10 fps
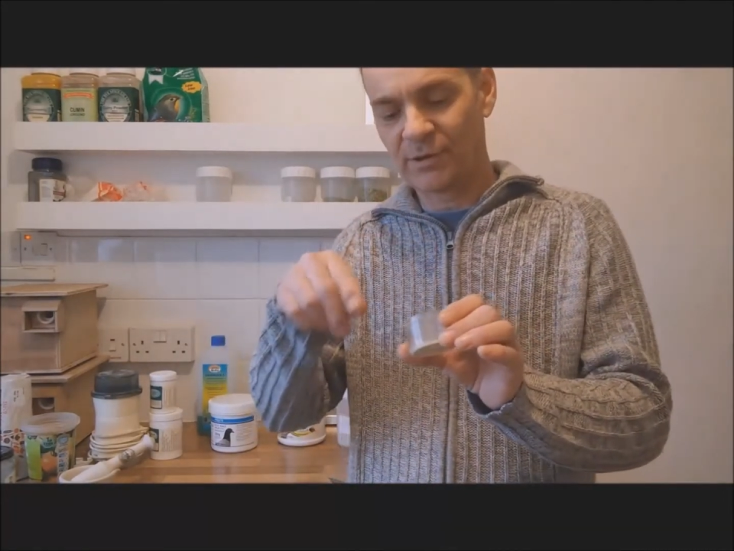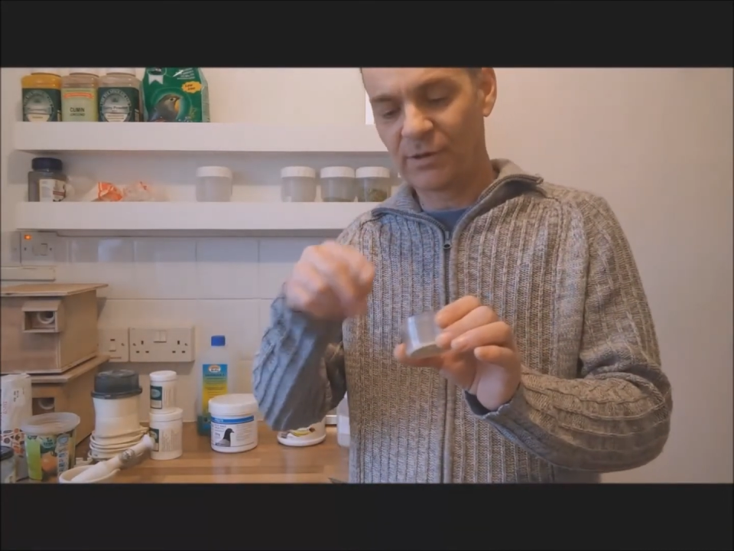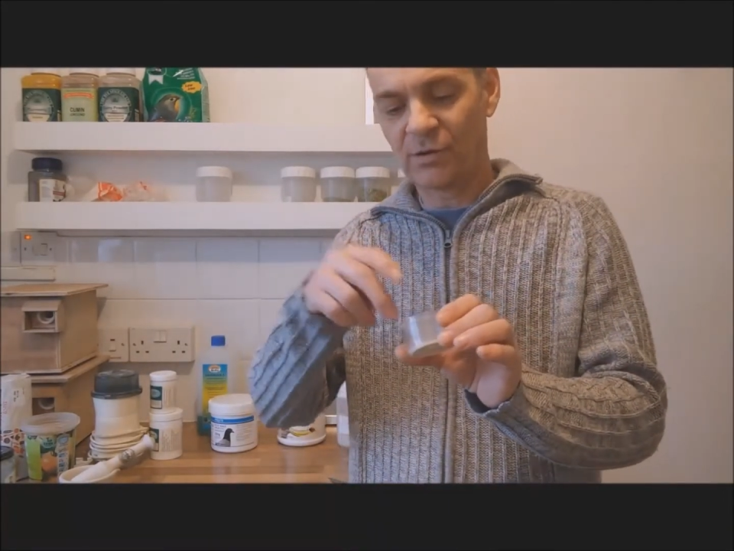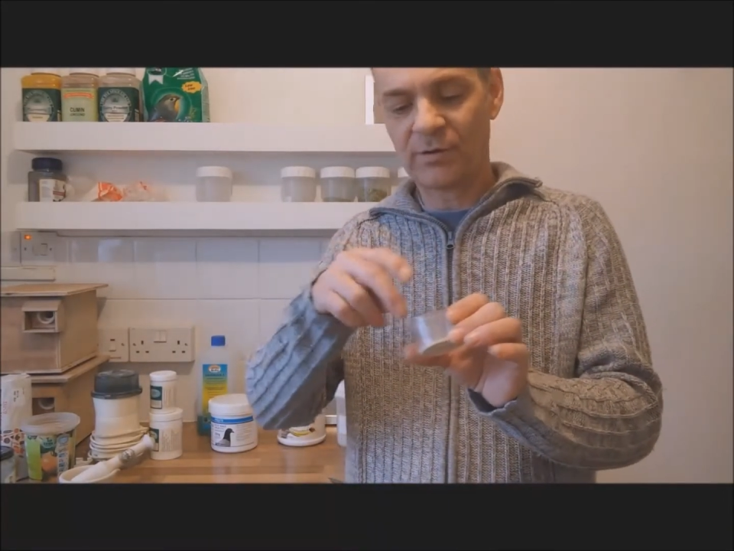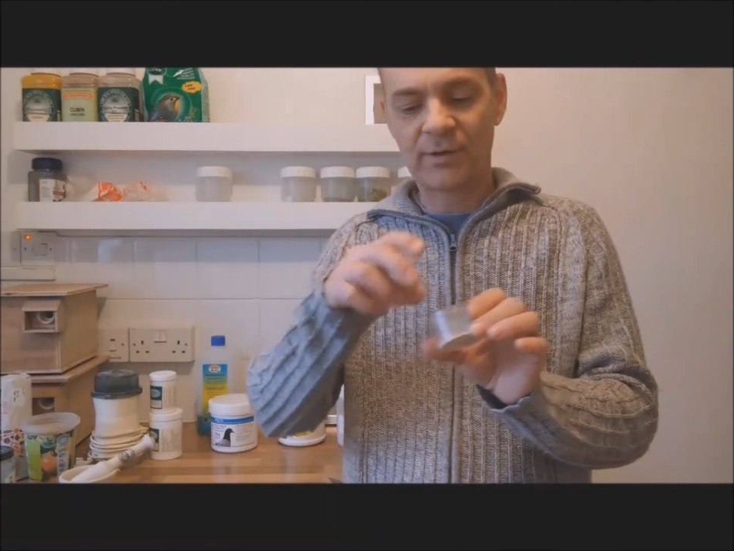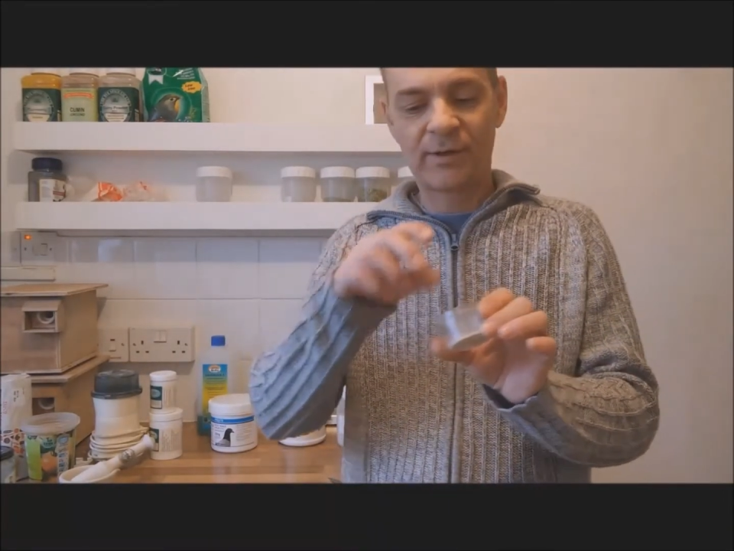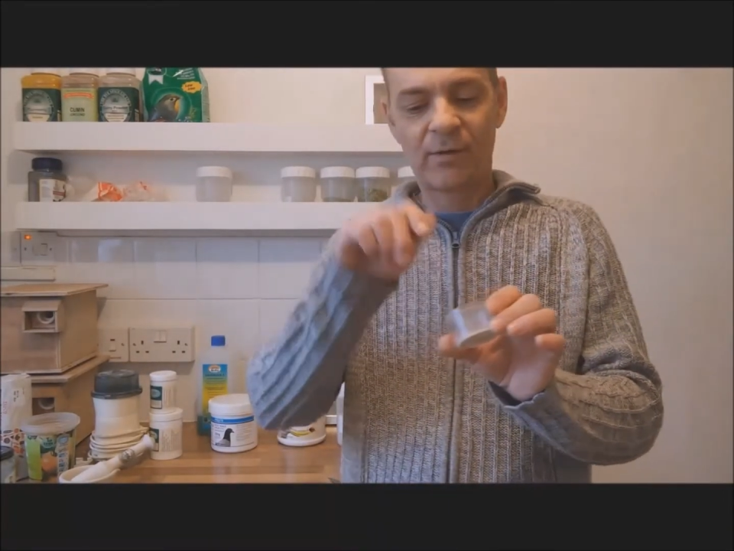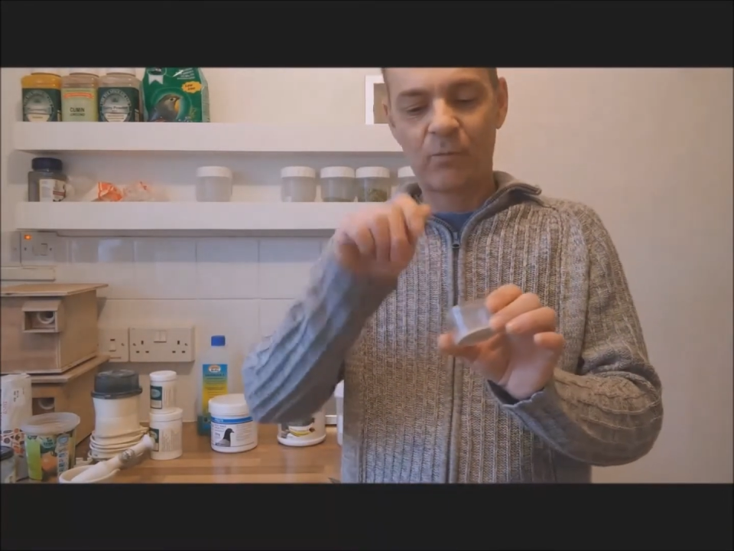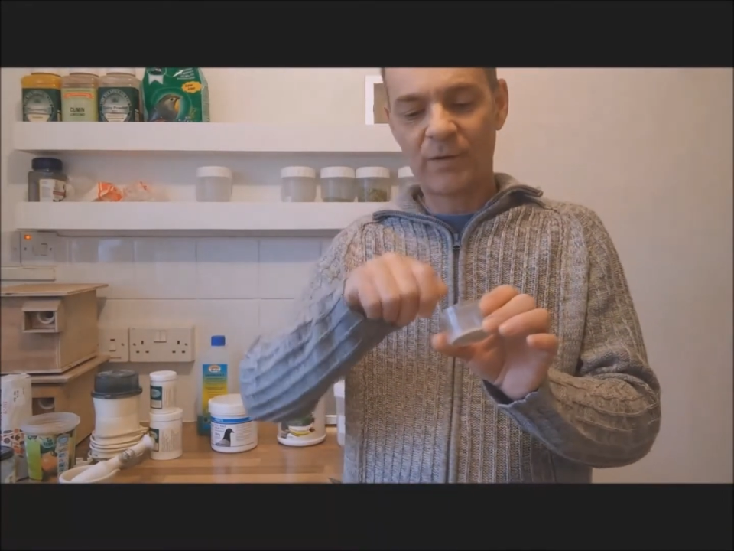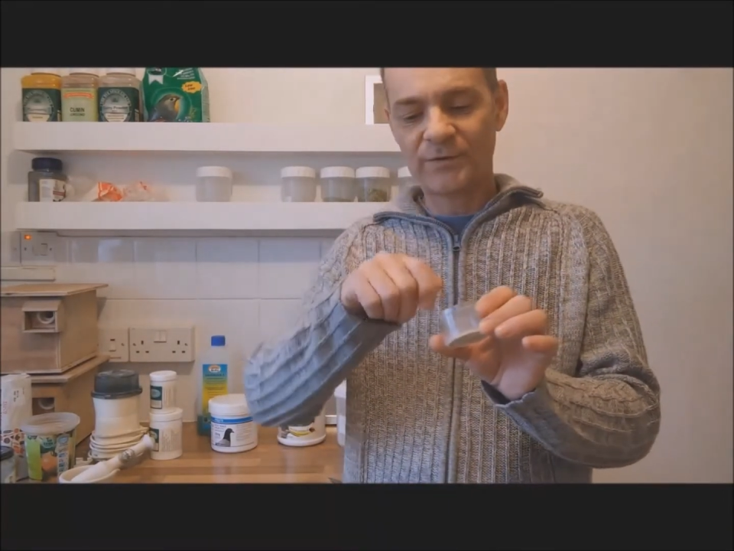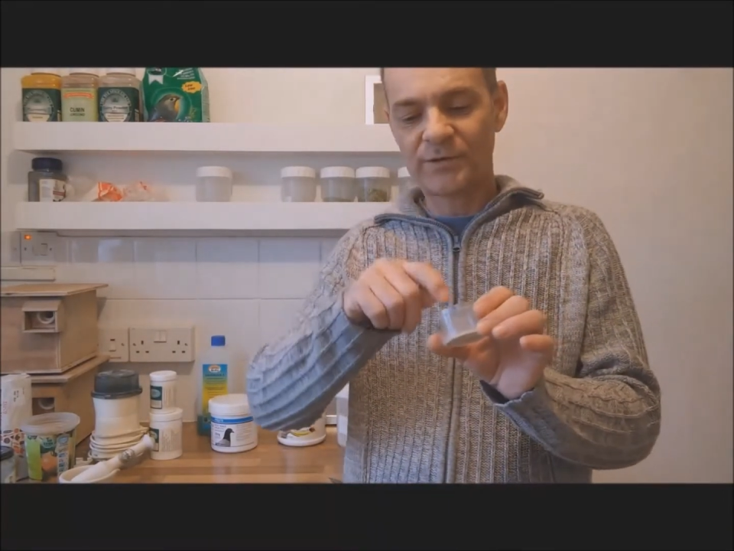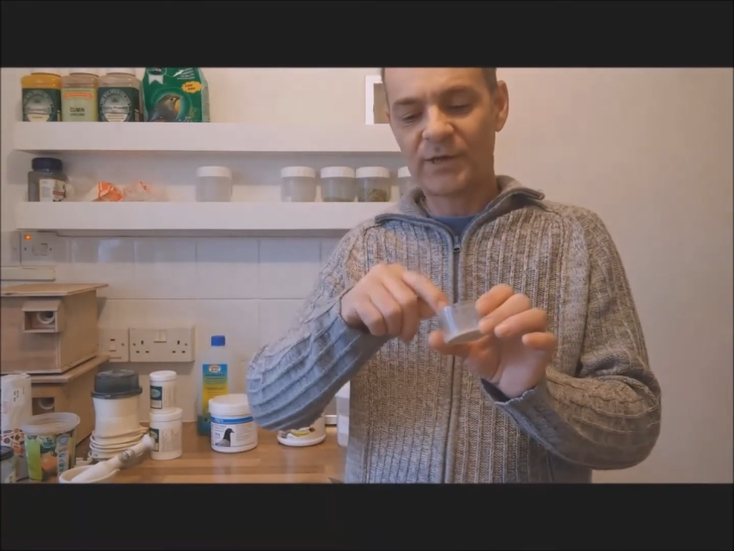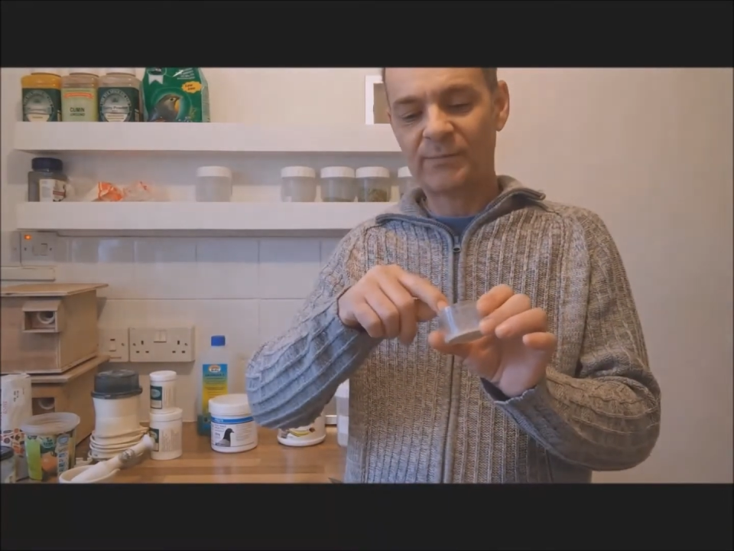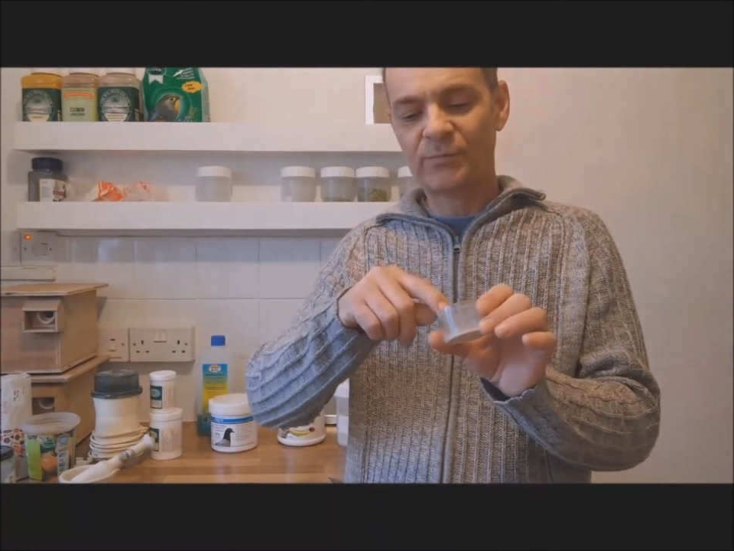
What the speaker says: So you got 1